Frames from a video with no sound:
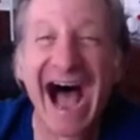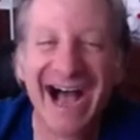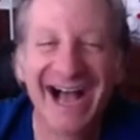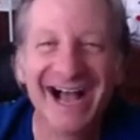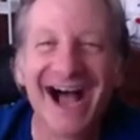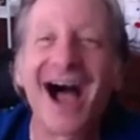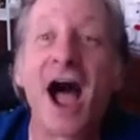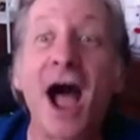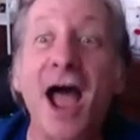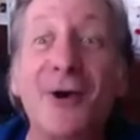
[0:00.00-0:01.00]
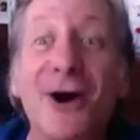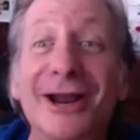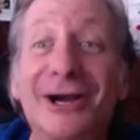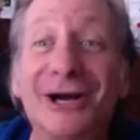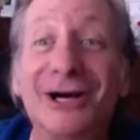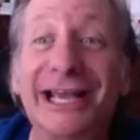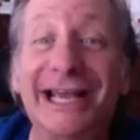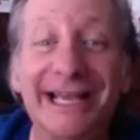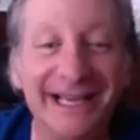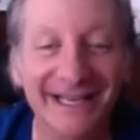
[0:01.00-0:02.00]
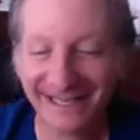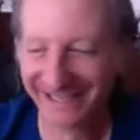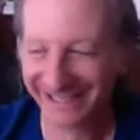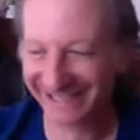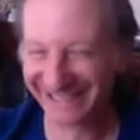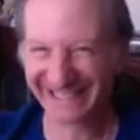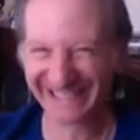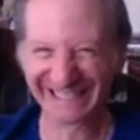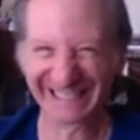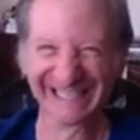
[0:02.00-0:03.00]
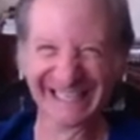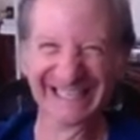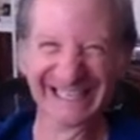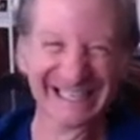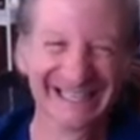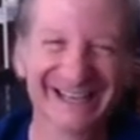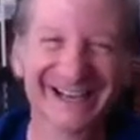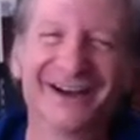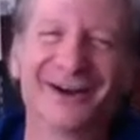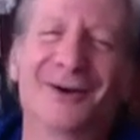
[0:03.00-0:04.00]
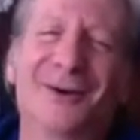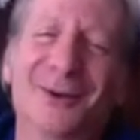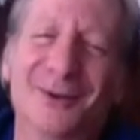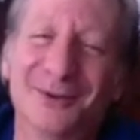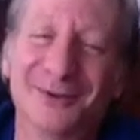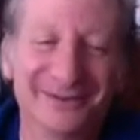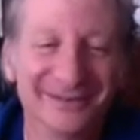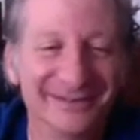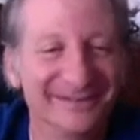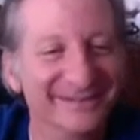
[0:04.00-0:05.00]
The person shown says nothing.